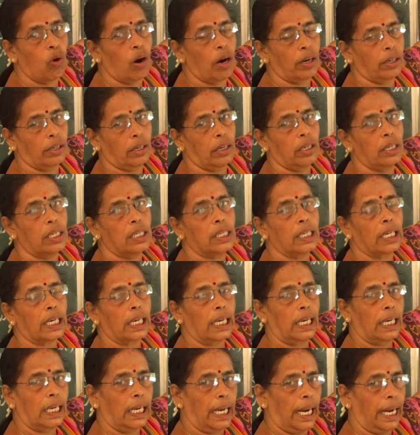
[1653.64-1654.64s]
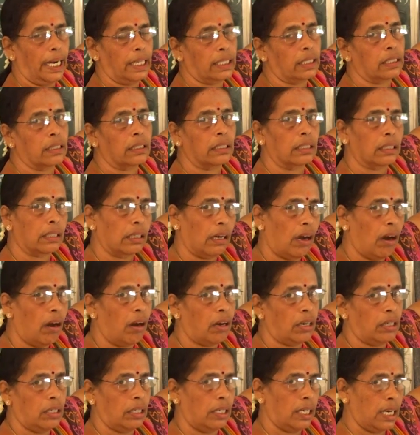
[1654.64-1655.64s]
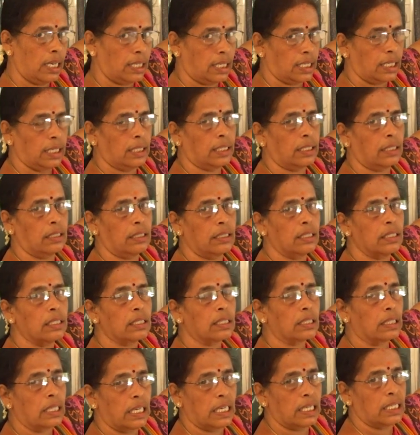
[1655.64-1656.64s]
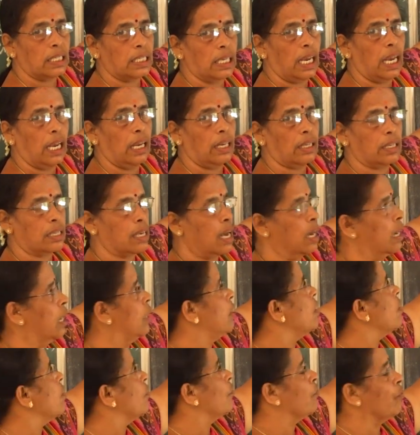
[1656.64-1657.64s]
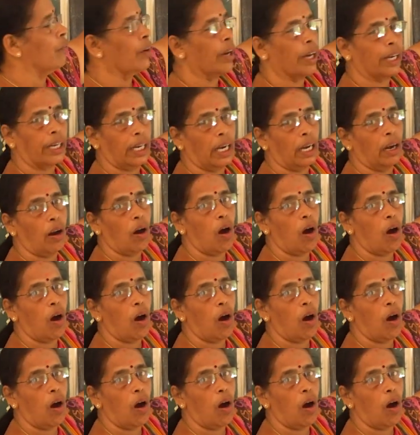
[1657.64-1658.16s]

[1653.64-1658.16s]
what? Great Thar Desert. This is a very